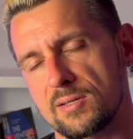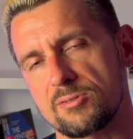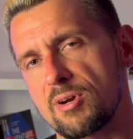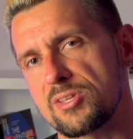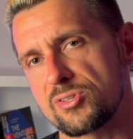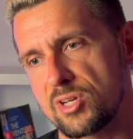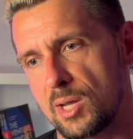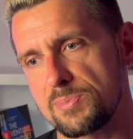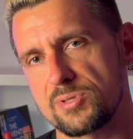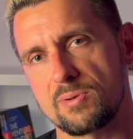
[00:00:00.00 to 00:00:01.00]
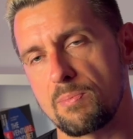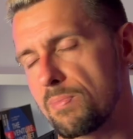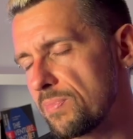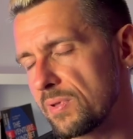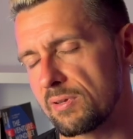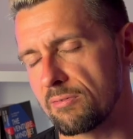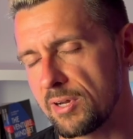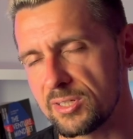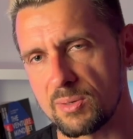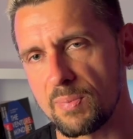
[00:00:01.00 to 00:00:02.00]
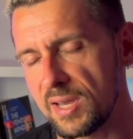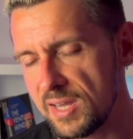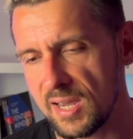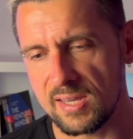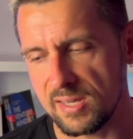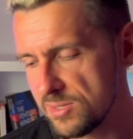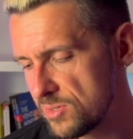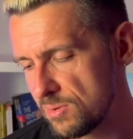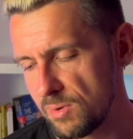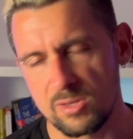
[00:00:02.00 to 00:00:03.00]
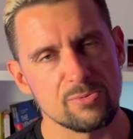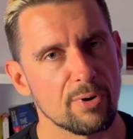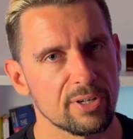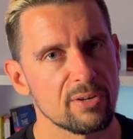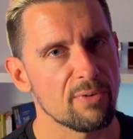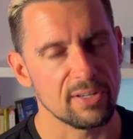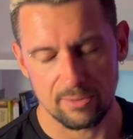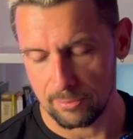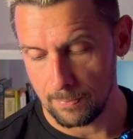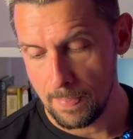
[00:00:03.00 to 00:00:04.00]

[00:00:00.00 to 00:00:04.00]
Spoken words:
trade setups created by AI. It's working wonderful.